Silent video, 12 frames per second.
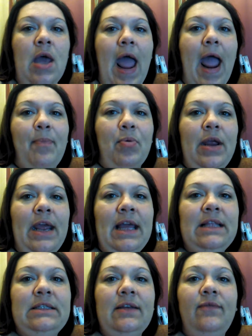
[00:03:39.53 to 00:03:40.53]

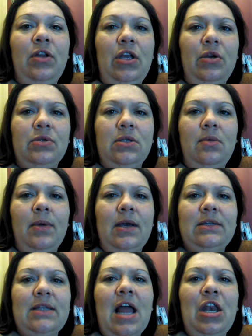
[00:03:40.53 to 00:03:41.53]
apprehensive to use it,
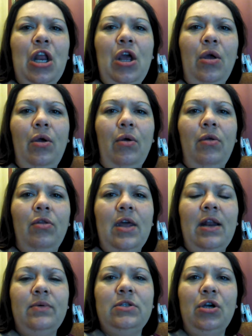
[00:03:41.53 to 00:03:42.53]
because I knew
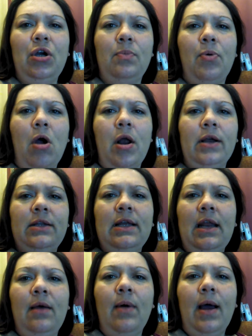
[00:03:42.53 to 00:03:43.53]
that it was a good product
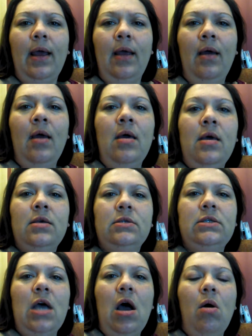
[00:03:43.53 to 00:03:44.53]
anyway.
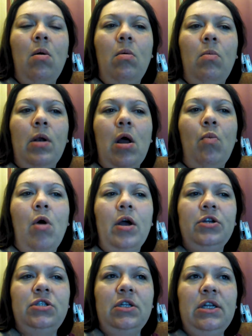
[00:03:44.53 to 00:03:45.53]
So when I
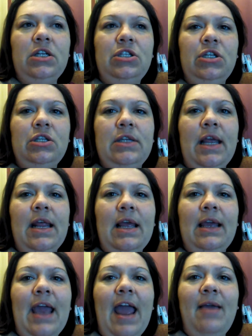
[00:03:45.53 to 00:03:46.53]
washed the dishes, and
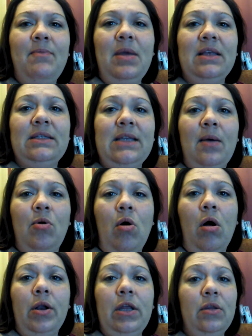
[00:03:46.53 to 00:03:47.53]
it gave me the same
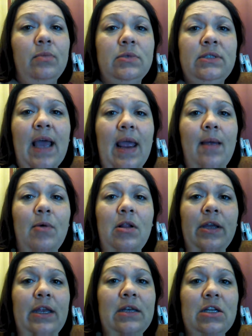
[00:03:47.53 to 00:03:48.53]
quality, them same
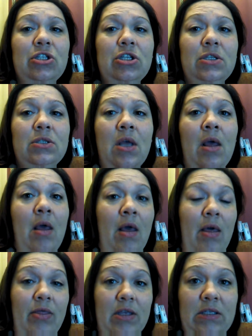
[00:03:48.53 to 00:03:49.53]
clean dishes,
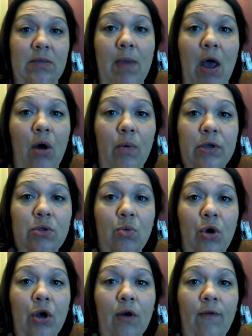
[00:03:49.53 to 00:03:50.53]
the smell was
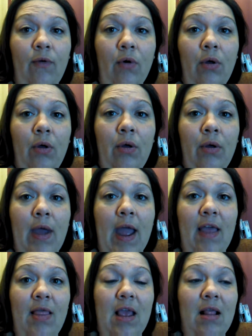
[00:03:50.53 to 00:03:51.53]
wonderful.
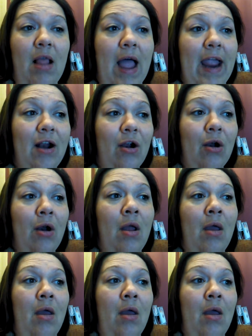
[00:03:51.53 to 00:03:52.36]
And then later,